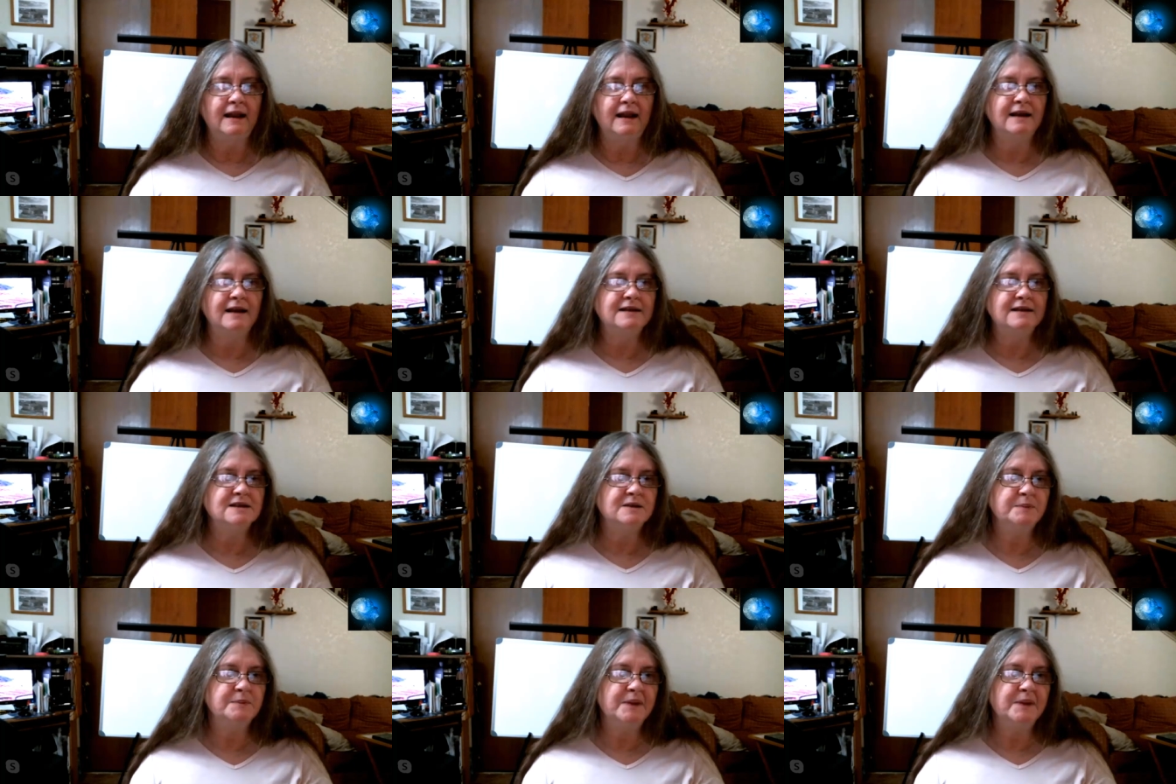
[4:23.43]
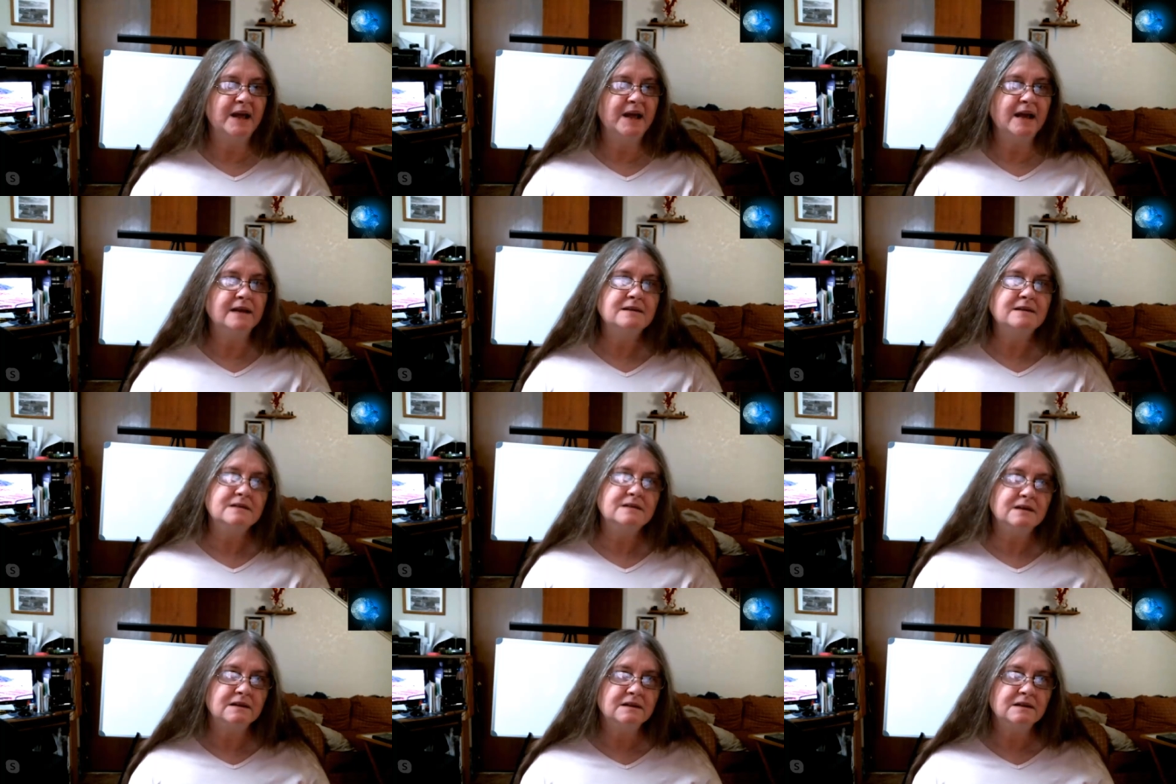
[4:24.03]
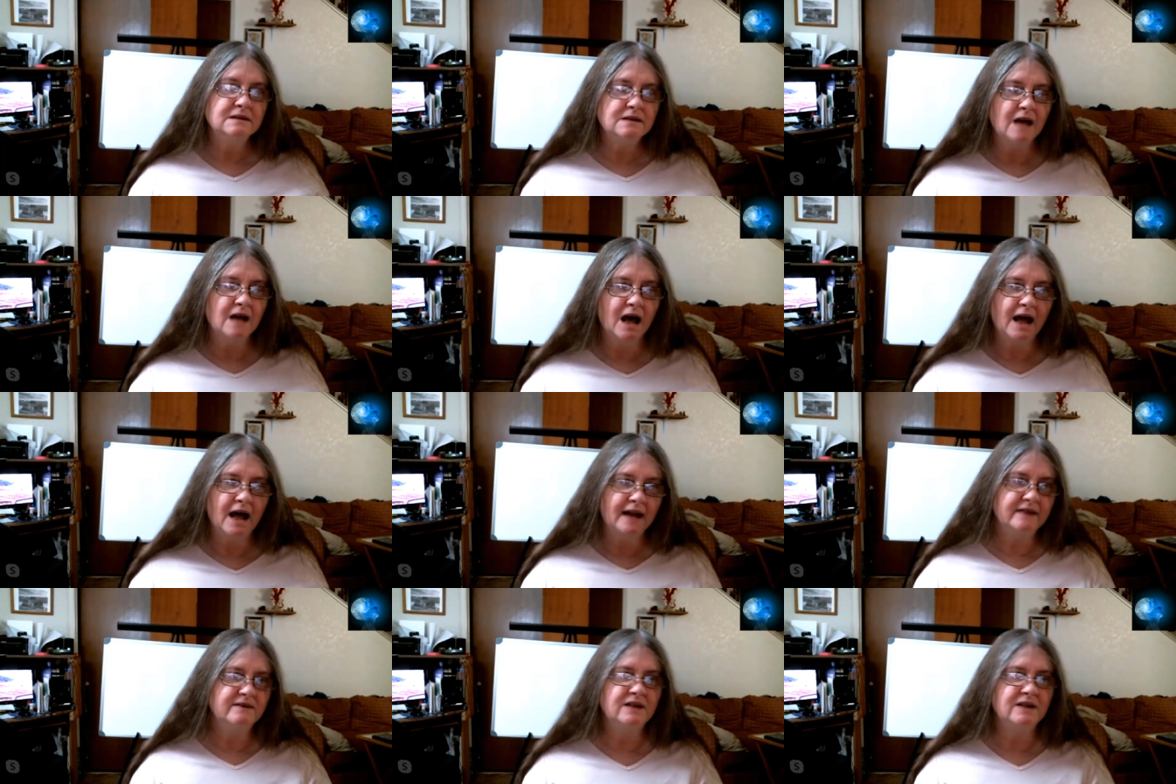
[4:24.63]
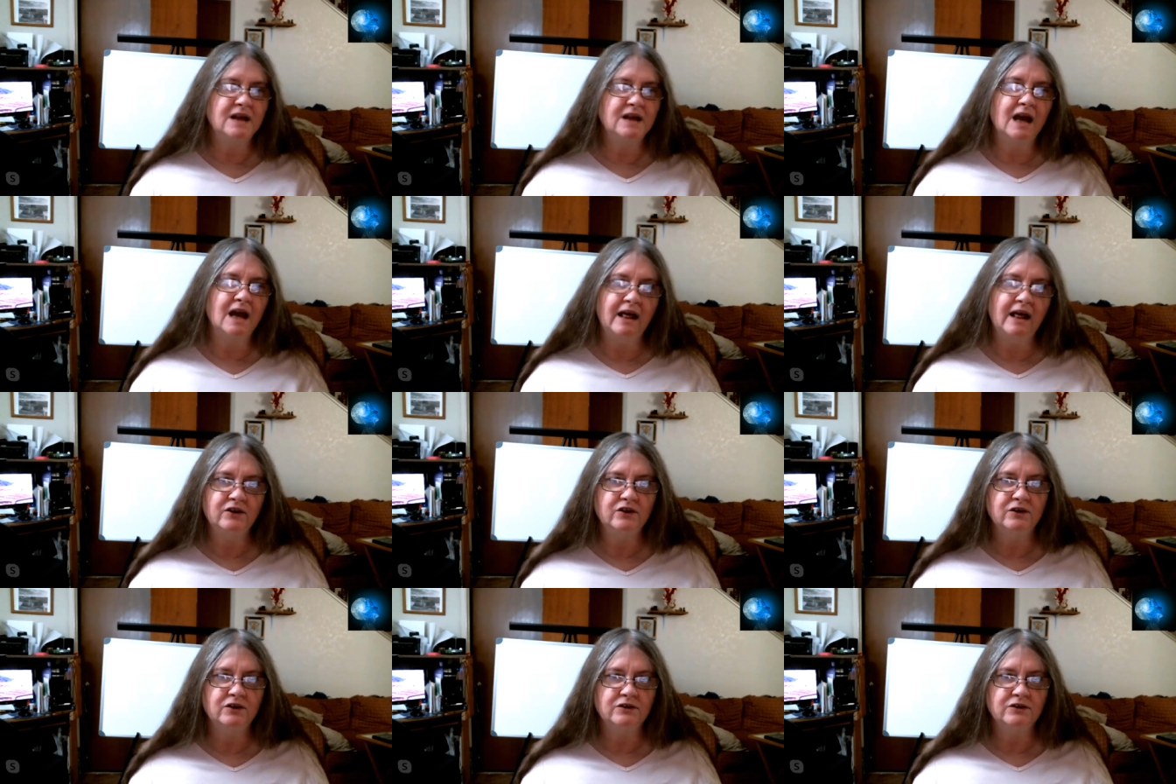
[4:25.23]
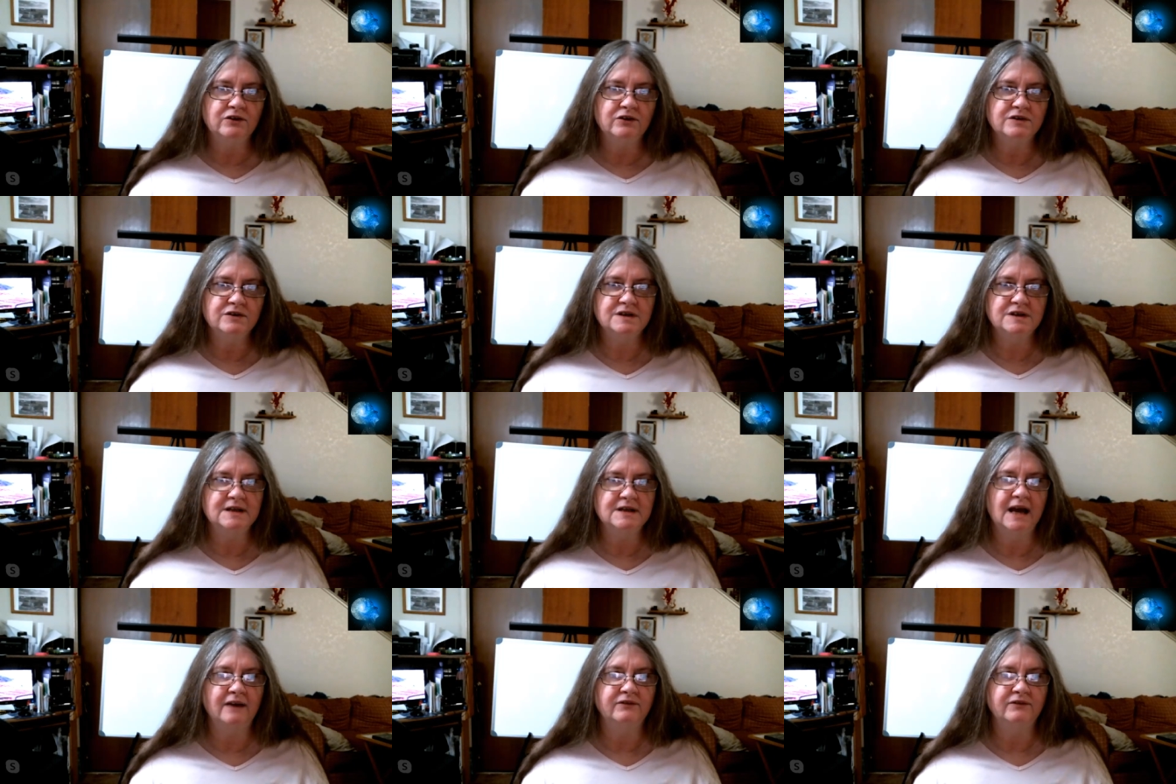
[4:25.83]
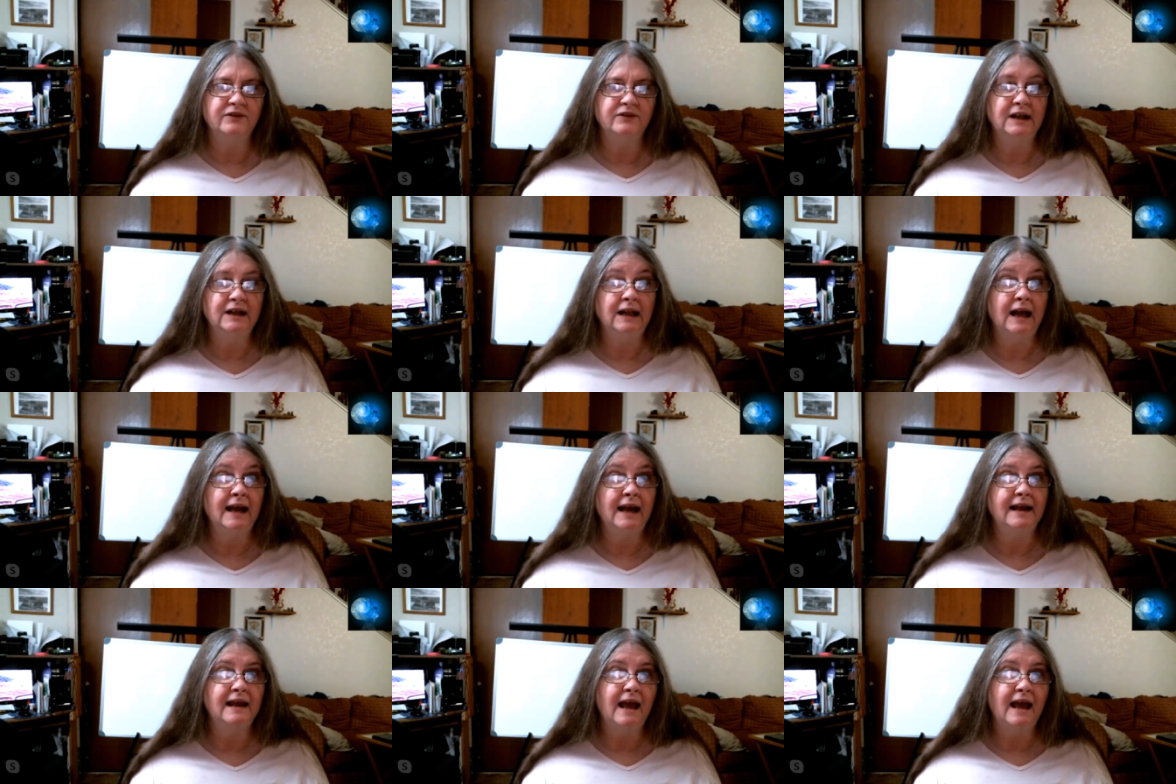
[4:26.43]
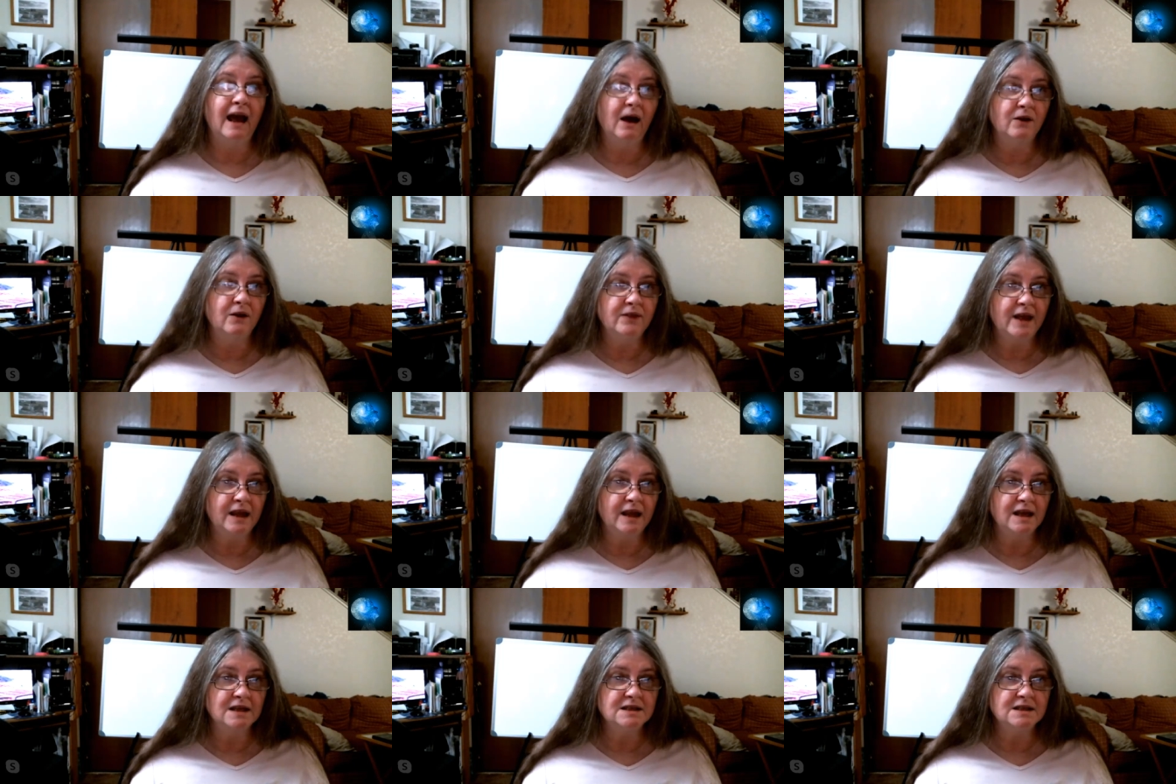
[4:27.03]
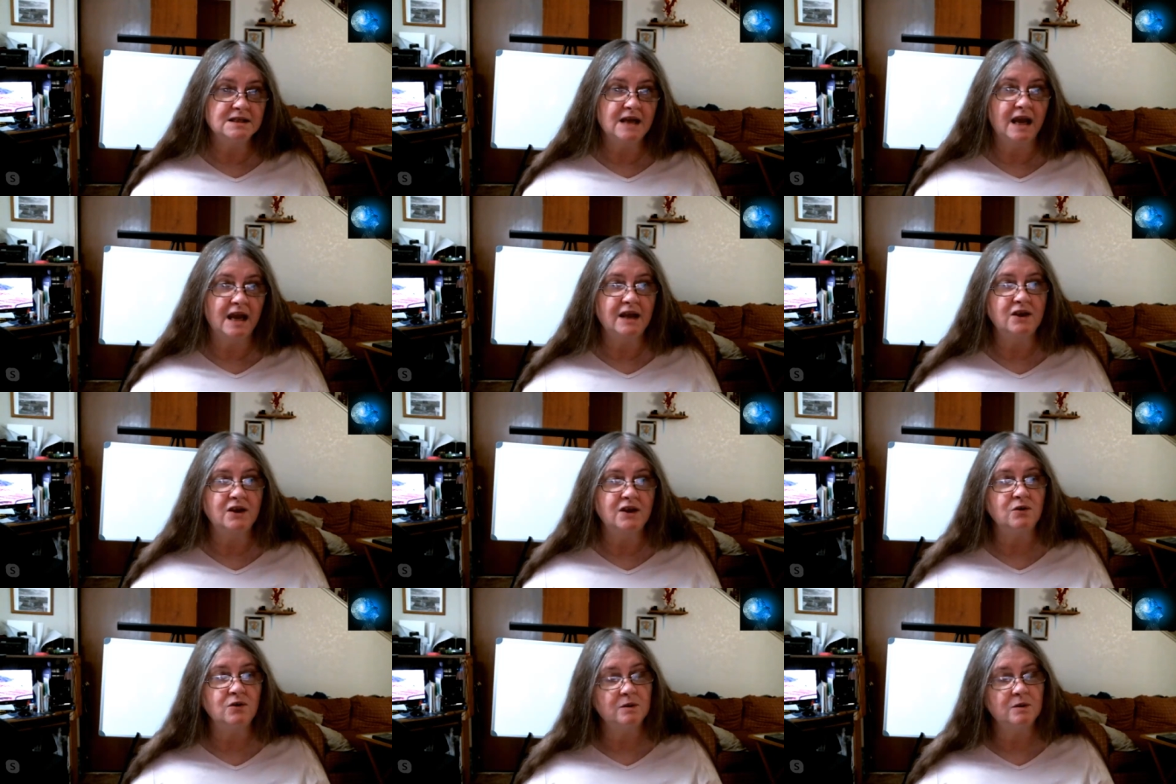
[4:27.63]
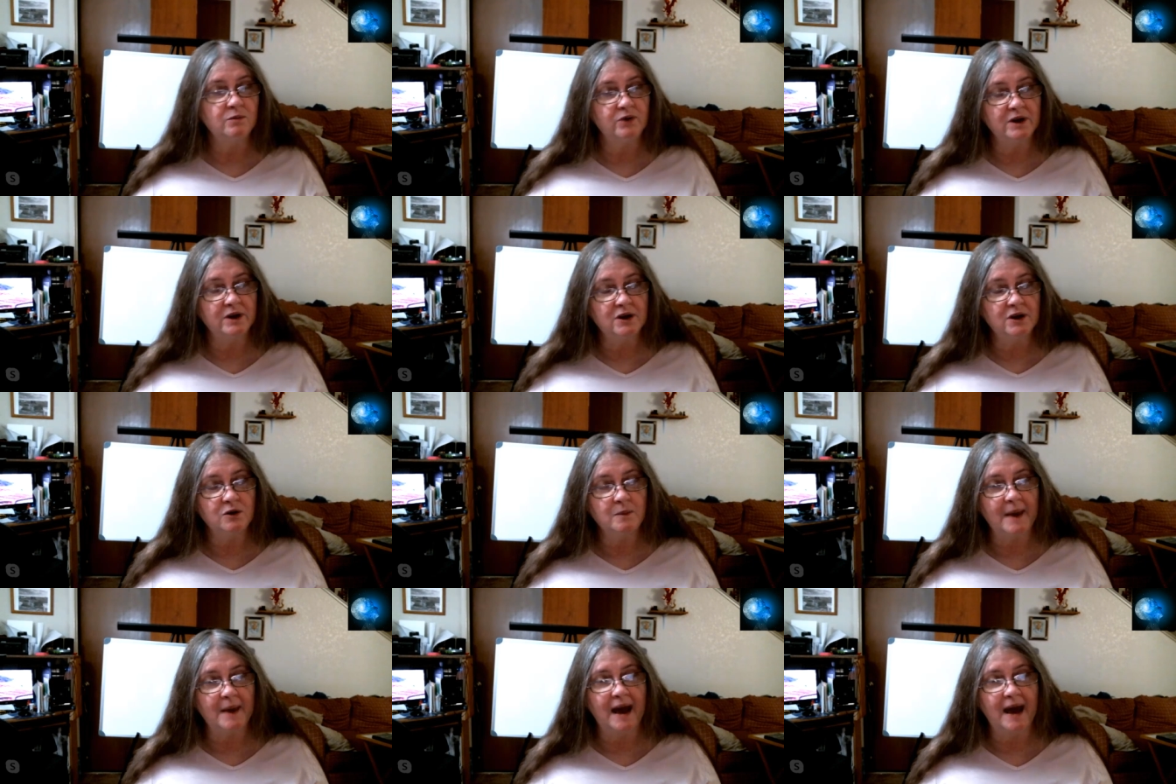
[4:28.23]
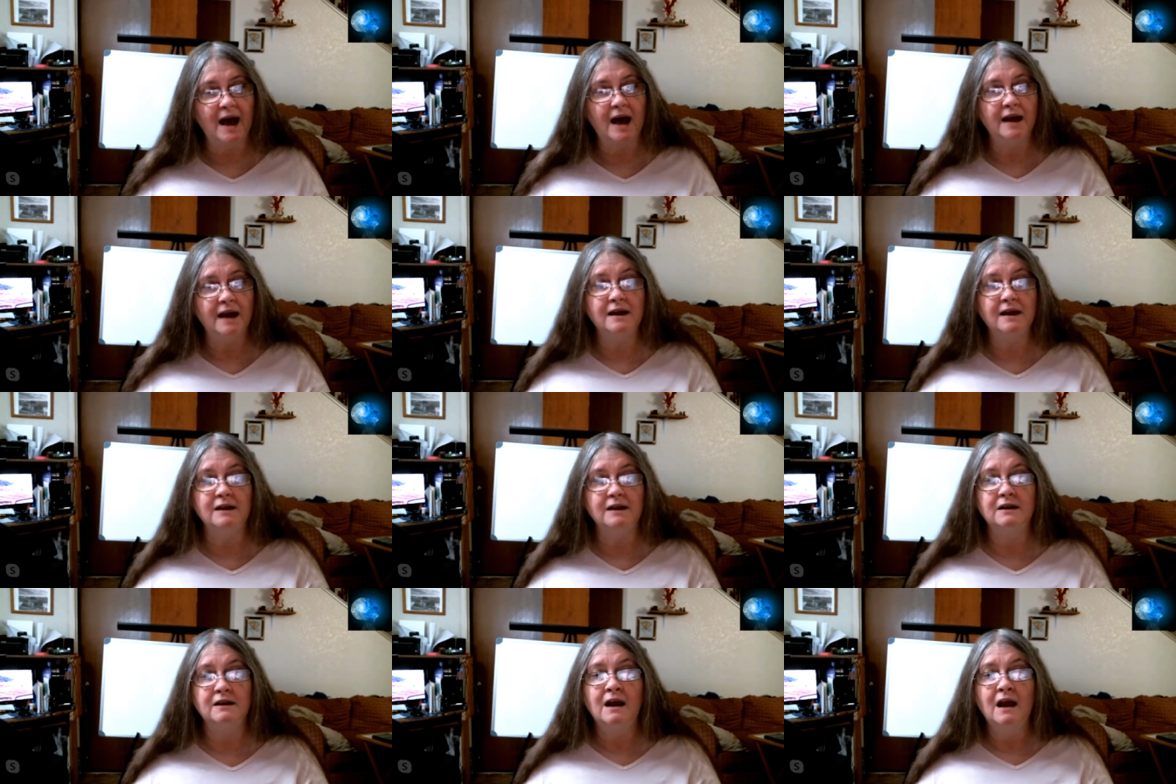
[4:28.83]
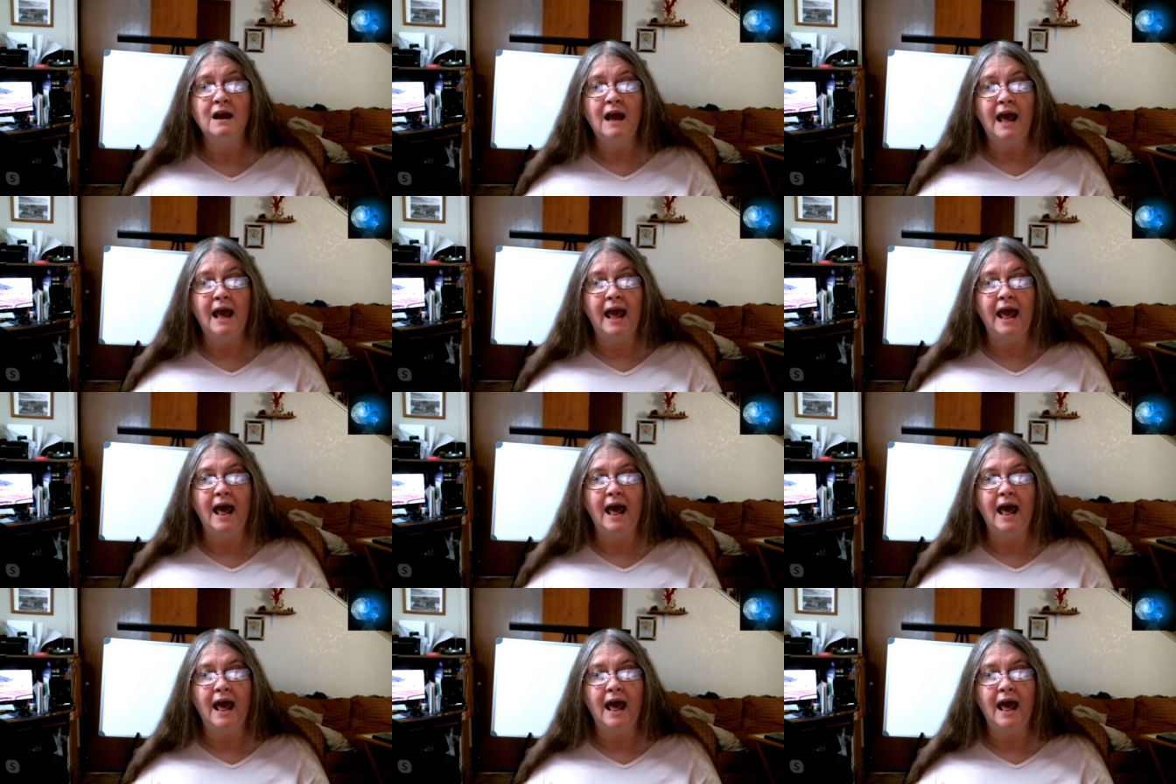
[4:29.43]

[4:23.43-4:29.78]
it explains a lot of the other stuff, like how they can take you and bring you back, and